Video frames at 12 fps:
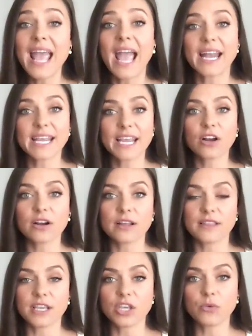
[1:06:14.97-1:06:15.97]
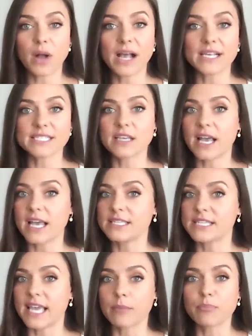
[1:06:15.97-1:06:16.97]
And here in the US,
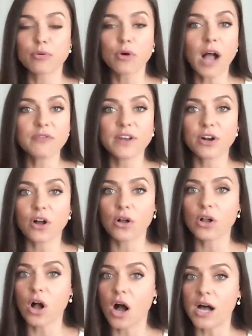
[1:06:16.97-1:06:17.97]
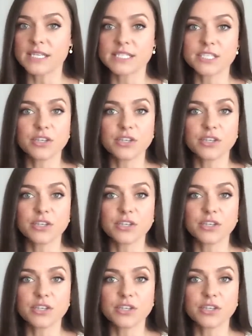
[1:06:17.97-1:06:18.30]
it's like profit at all costs.